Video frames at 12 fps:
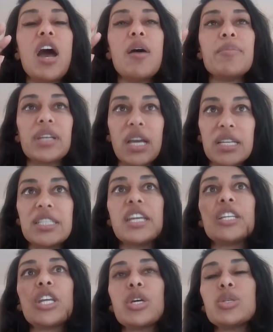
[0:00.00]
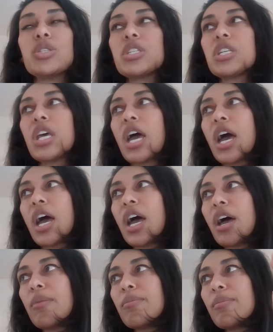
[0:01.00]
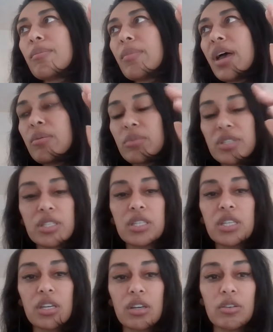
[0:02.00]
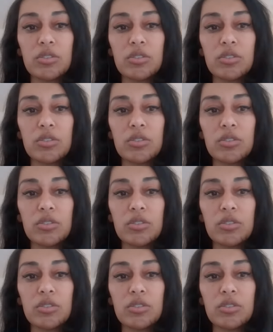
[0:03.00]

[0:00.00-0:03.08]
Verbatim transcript: Got diagnosed and was